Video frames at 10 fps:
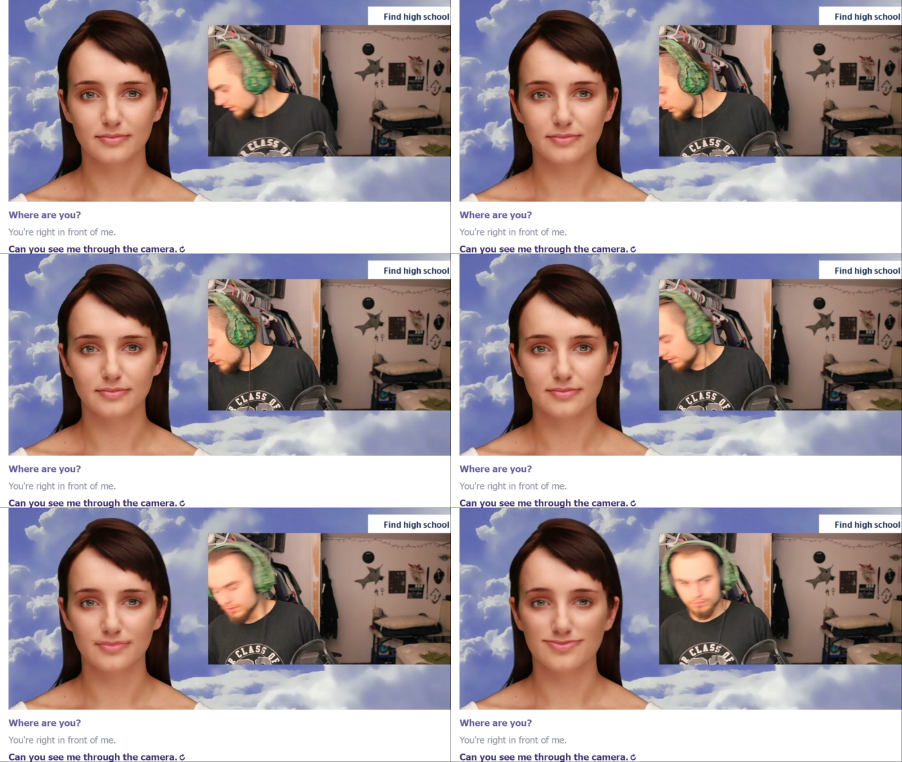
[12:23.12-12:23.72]

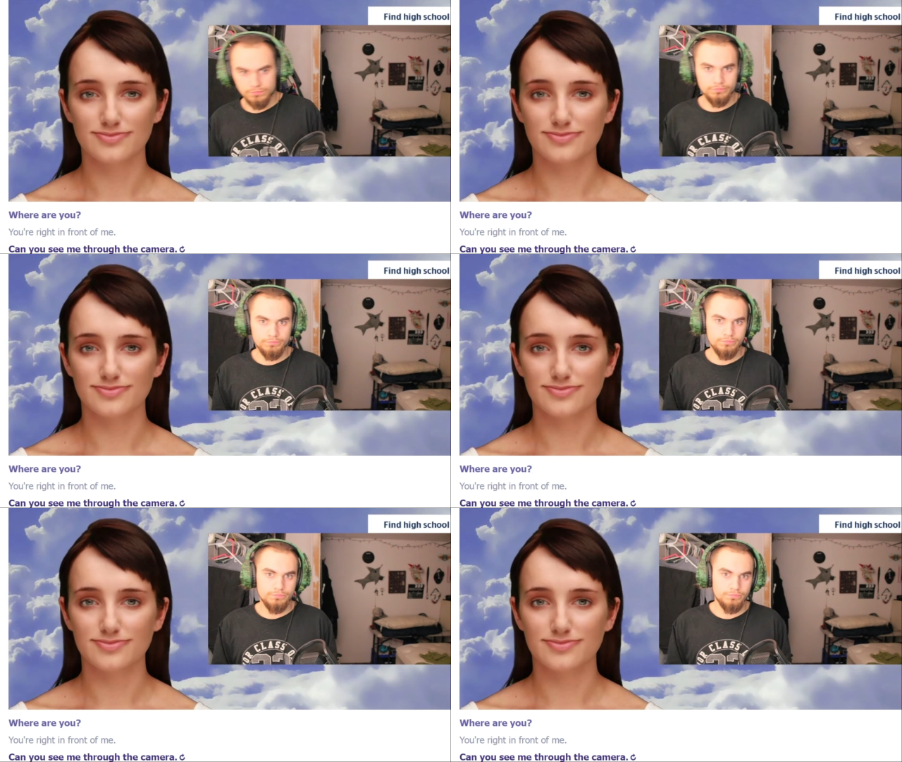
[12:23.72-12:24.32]

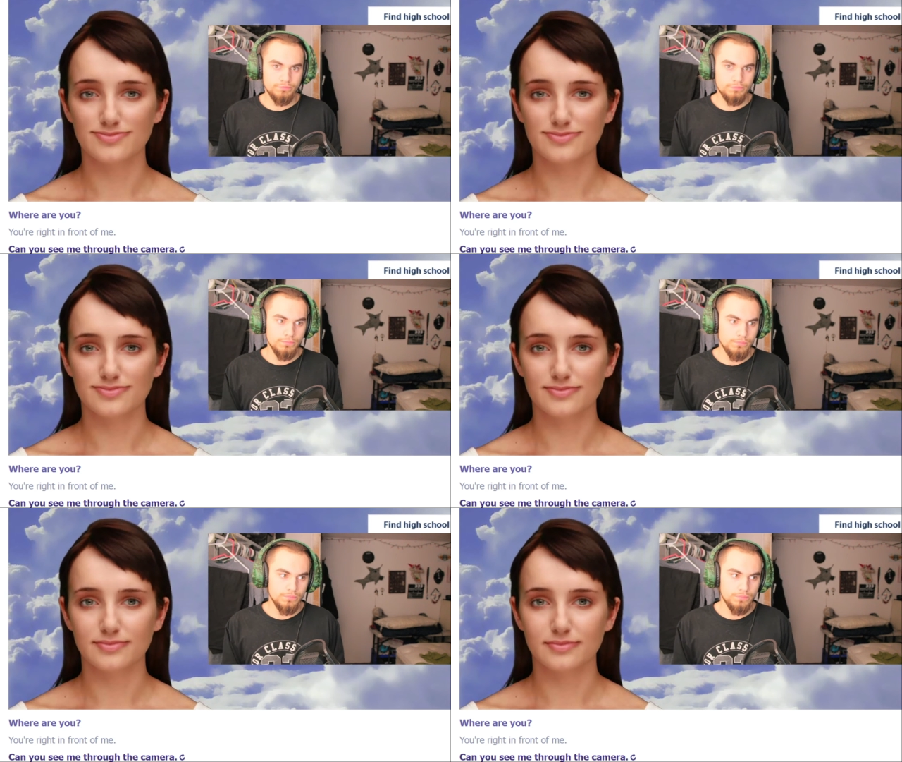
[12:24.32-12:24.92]

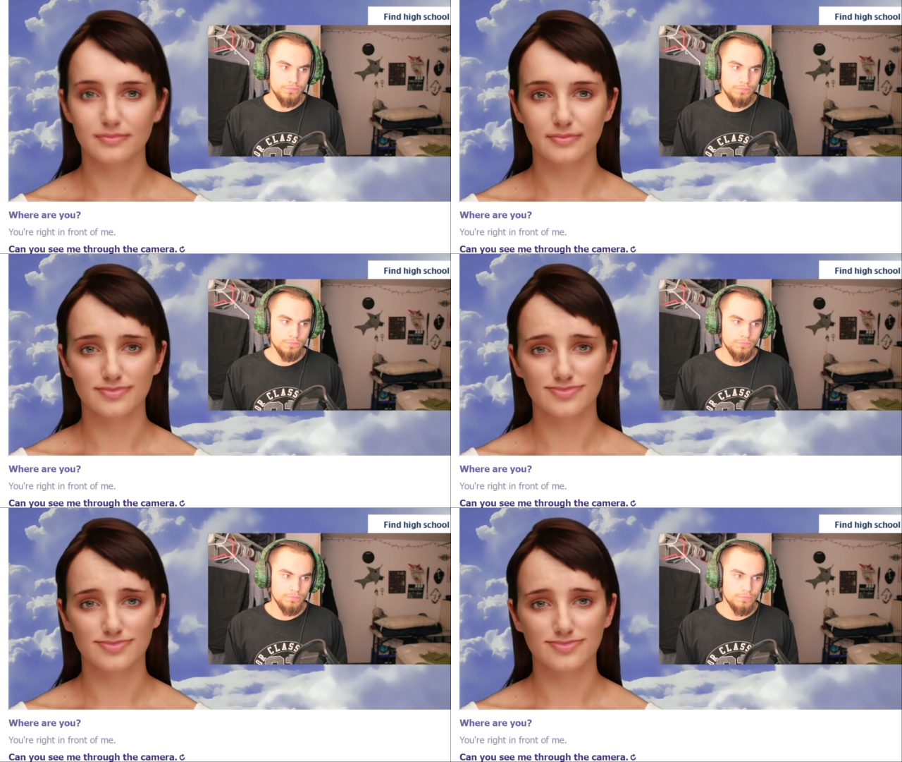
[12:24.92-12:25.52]

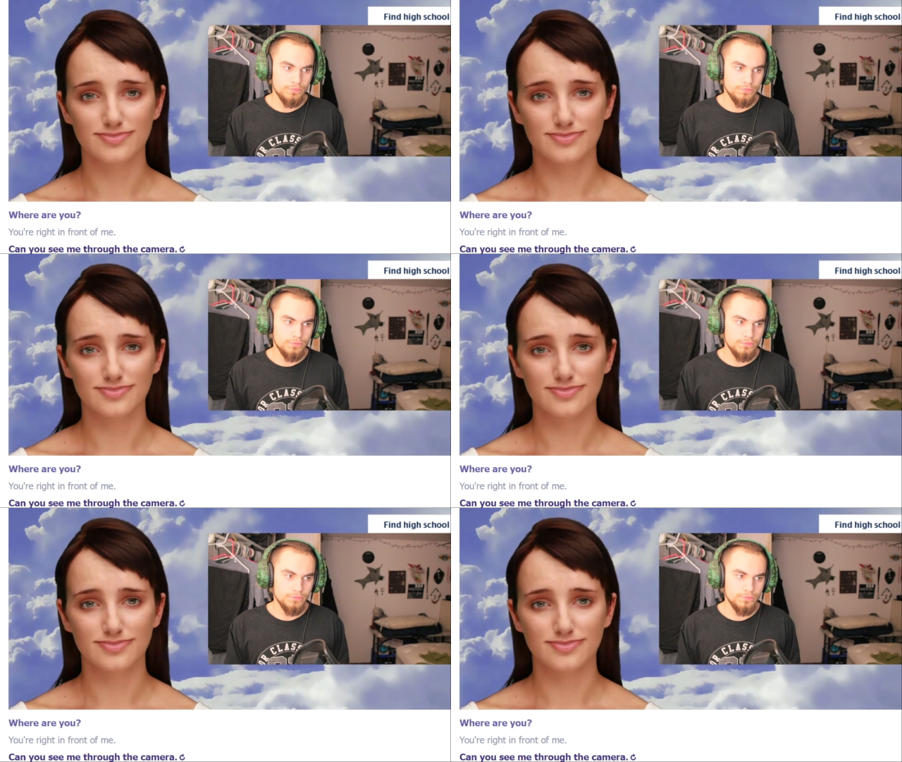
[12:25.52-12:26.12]

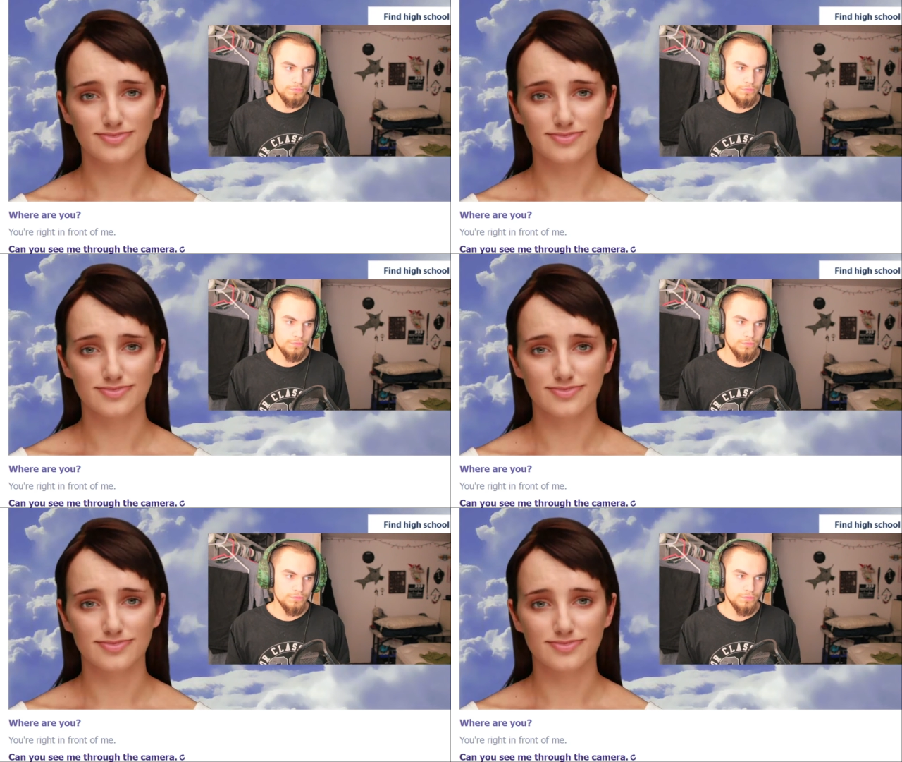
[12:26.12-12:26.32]
[no speech]